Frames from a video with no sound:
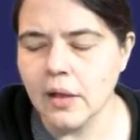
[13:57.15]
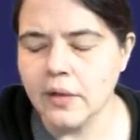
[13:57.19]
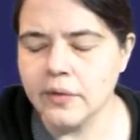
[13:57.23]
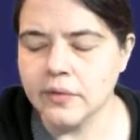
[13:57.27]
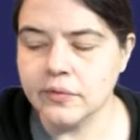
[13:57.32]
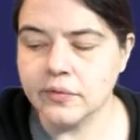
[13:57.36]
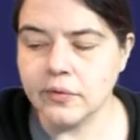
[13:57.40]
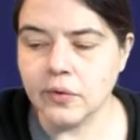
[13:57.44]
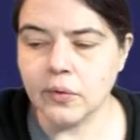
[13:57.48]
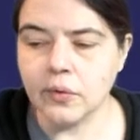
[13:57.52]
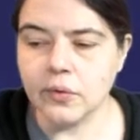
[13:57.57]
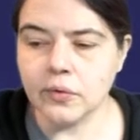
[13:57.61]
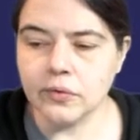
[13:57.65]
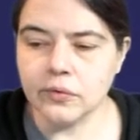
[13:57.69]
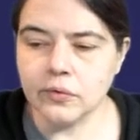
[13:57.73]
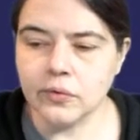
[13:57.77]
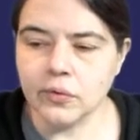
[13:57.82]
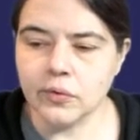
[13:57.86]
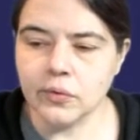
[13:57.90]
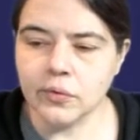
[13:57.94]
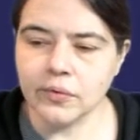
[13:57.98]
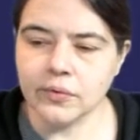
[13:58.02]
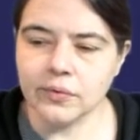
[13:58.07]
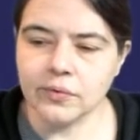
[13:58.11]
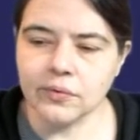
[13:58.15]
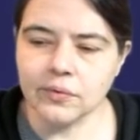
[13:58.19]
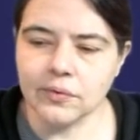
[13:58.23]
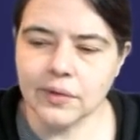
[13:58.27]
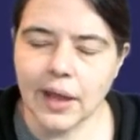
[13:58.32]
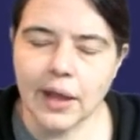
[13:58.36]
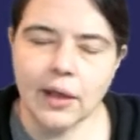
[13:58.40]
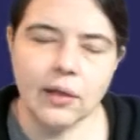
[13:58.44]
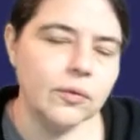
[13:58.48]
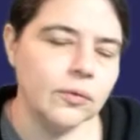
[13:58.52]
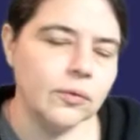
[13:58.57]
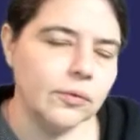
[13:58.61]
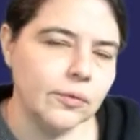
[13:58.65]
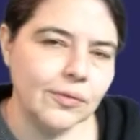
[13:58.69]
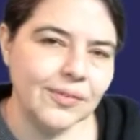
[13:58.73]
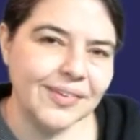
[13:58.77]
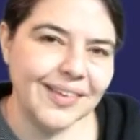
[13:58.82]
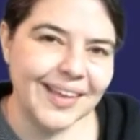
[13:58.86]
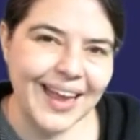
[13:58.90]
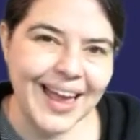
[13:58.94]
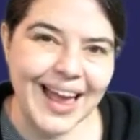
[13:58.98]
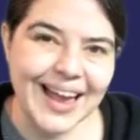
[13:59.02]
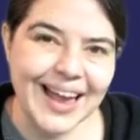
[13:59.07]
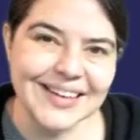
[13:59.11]
So so sound
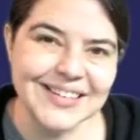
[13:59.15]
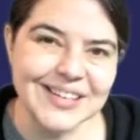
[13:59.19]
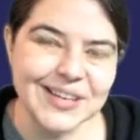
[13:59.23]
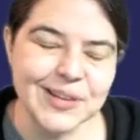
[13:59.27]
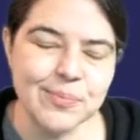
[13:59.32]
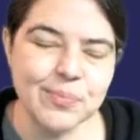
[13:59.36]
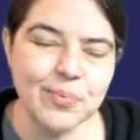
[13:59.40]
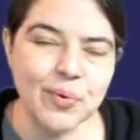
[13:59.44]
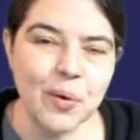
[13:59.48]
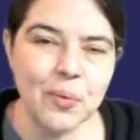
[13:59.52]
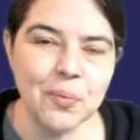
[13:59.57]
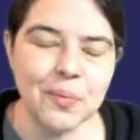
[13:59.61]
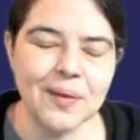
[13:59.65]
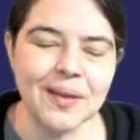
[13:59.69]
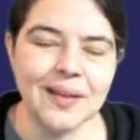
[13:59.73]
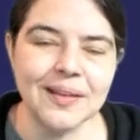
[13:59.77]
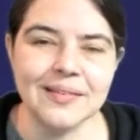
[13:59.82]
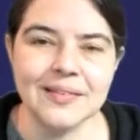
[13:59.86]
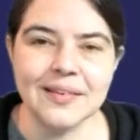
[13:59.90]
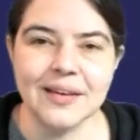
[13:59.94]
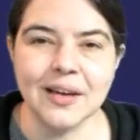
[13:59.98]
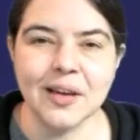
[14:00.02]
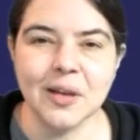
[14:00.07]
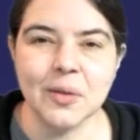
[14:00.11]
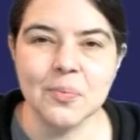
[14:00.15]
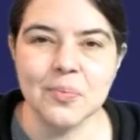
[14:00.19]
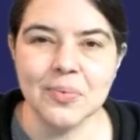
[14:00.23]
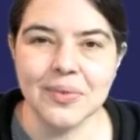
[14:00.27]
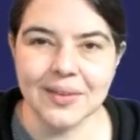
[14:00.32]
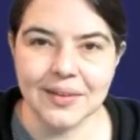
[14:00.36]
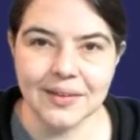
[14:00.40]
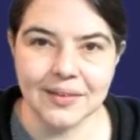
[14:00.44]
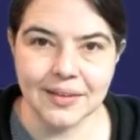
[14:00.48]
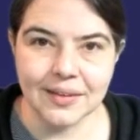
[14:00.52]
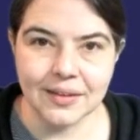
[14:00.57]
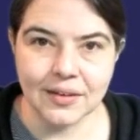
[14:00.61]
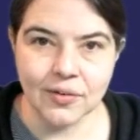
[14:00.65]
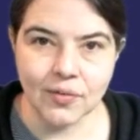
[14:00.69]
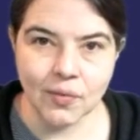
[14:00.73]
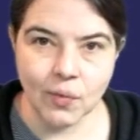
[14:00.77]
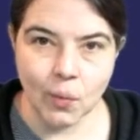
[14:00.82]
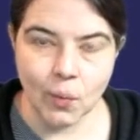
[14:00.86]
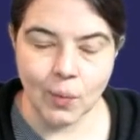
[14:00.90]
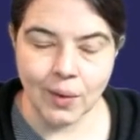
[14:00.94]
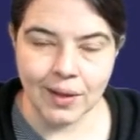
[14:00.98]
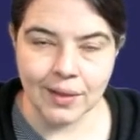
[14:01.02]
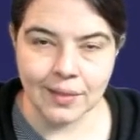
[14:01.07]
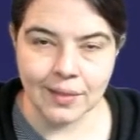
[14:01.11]
actually propagates in a completely
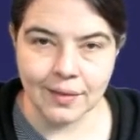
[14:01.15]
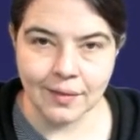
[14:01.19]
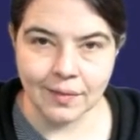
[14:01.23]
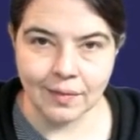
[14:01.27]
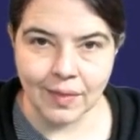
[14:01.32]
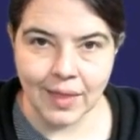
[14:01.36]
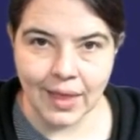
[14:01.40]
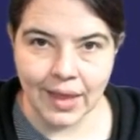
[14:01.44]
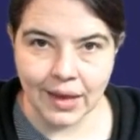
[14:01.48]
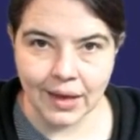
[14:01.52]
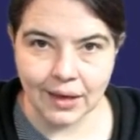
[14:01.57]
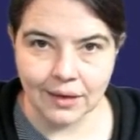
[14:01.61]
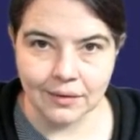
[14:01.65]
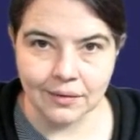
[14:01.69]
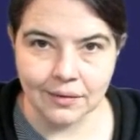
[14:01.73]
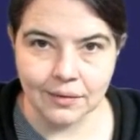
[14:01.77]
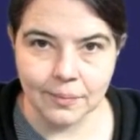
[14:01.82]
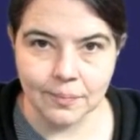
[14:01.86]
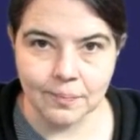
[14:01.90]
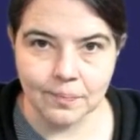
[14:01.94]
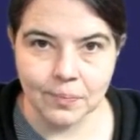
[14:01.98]
different way than light.